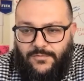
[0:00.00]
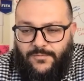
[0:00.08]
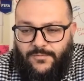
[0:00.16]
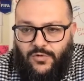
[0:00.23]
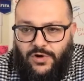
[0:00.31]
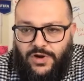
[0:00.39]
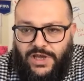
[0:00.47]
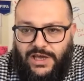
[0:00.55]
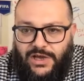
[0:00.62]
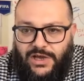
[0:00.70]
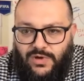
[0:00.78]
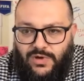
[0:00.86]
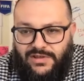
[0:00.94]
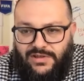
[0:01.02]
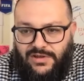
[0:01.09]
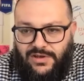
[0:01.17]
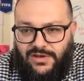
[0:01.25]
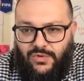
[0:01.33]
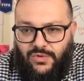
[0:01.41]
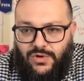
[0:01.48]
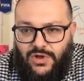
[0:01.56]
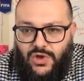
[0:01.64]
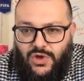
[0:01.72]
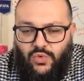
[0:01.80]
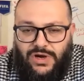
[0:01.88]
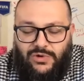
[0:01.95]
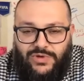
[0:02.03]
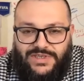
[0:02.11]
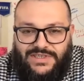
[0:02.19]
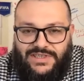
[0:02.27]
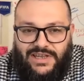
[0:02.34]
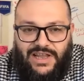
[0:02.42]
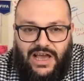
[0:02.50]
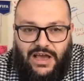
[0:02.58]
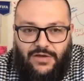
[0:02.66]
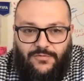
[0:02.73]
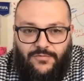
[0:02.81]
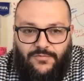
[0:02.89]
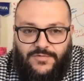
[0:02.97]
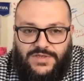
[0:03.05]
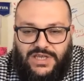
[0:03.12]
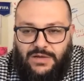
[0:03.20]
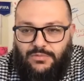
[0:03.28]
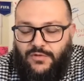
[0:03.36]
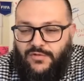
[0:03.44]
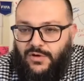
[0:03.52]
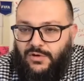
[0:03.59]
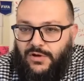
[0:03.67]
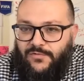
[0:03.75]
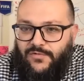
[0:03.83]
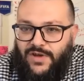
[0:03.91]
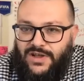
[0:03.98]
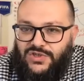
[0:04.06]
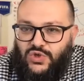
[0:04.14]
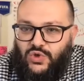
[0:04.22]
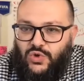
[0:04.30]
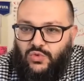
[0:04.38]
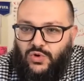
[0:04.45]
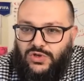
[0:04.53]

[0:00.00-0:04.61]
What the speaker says: 4K quality now, while we still have some of our fans who are